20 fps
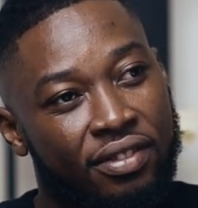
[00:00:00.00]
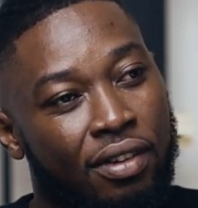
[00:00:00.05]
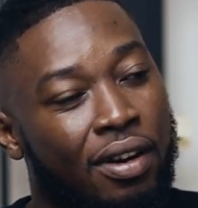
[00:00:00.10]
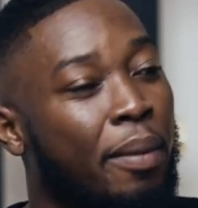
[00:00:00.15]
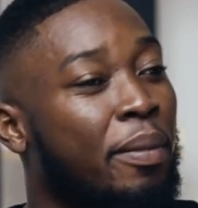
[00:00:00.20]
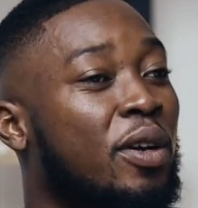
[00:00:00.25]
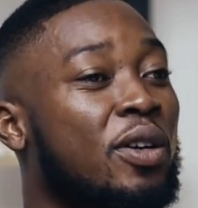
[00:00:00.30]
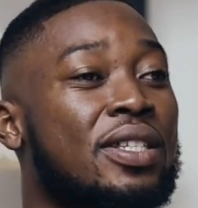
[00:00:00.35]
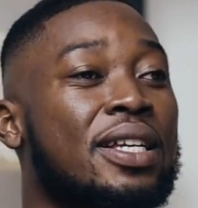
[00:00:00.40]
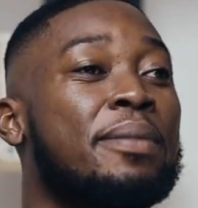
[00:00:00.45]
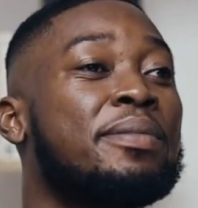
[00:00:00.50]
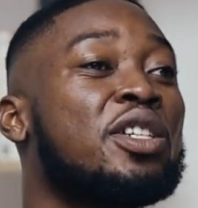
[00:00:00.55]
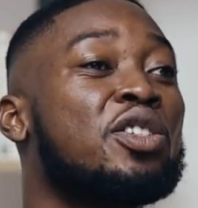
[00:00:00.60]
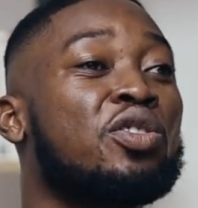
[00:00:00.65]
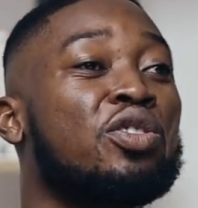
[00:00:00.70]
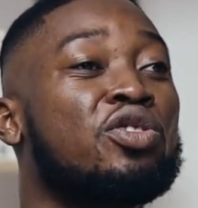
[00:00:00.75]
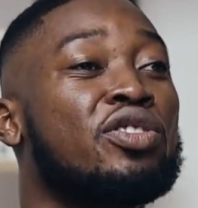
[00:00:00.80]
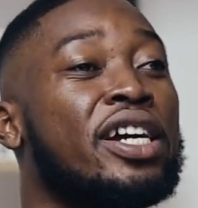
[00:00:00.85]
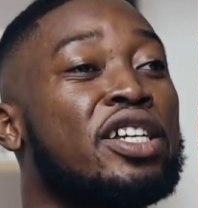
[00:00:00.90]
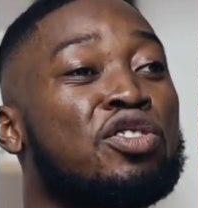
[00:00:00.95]
Right? Because I'm just
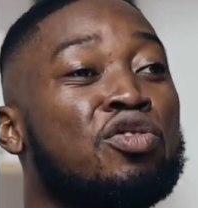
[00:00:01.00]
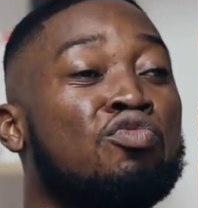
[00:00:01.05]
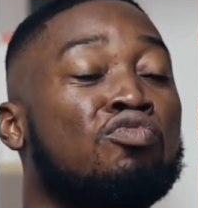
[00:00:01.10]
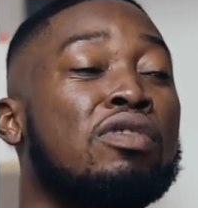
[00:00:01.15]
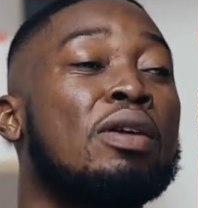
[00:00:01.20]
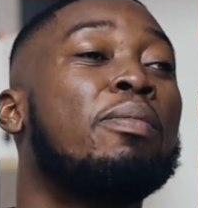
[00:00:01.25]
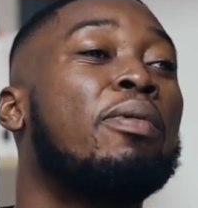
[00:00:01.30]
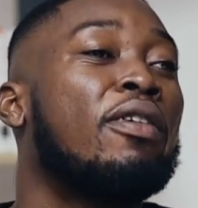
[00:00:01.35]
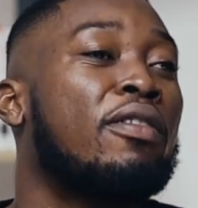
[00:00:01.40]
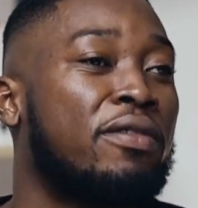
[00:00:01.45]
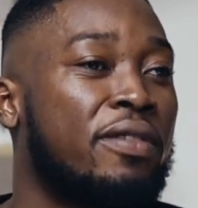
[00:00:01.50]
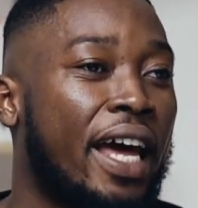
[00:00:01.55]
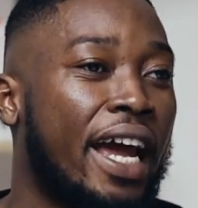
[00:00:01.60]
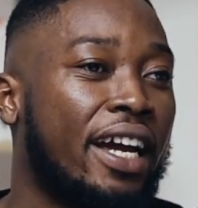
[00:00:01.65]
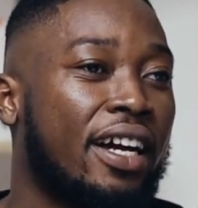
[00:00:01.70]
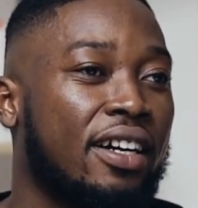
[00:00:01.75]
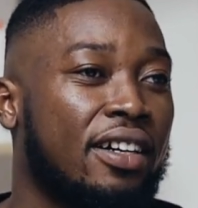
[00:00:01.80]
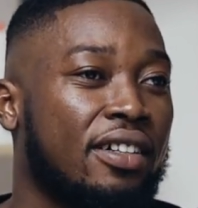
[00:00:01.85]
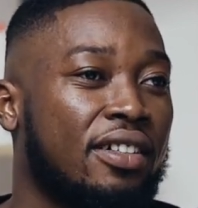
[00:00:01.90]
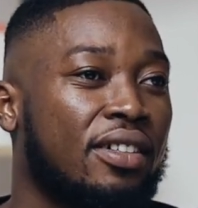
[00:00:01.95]
not trying to rip off
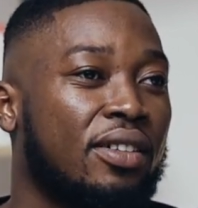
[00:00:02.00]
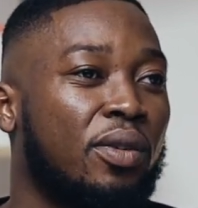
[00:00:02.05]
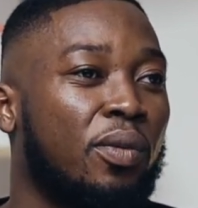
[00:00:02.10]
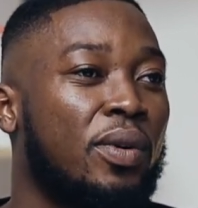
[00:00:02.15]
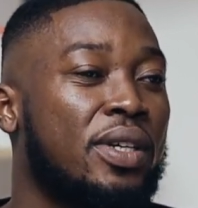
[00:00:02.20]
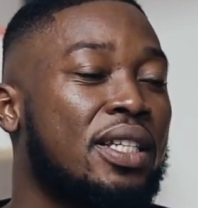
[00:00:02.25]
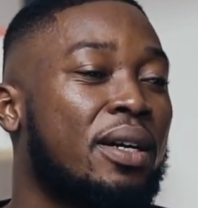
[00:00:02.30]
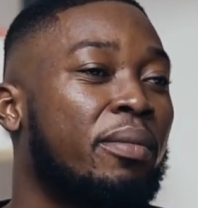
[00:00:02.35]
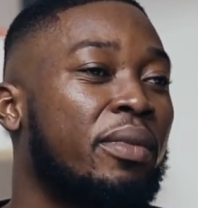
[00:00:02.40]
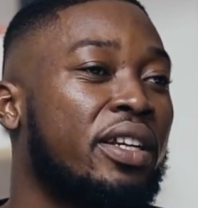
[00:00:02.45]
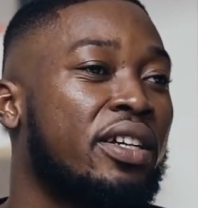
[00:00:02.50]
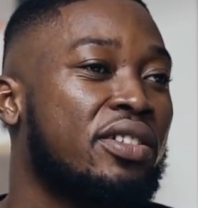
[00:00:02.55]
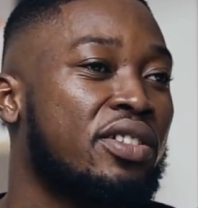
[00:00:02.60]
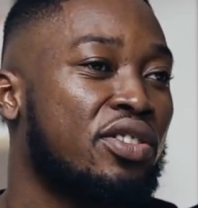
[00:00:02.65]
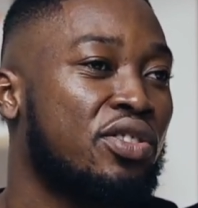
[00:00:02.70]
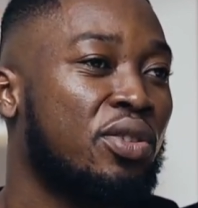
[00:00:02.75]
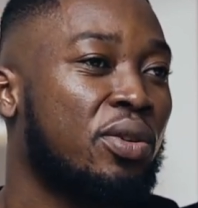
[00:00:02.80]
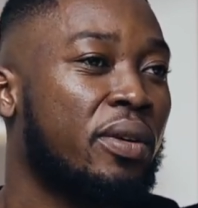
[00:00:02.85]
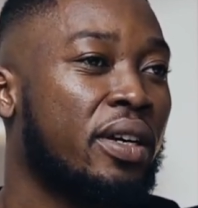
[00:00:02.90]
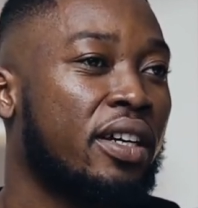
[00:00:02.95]
like what somebody else
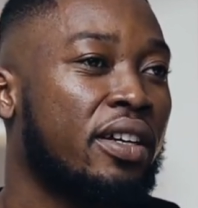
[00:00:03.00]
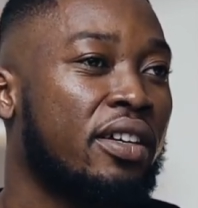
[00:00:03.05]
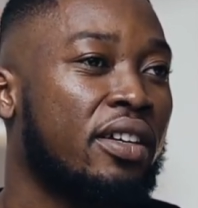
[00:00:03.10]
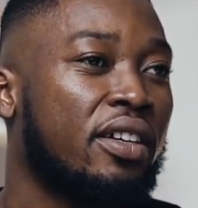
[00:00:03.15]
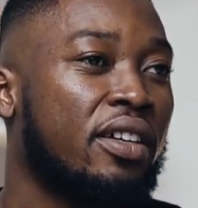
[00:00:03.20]
is doing.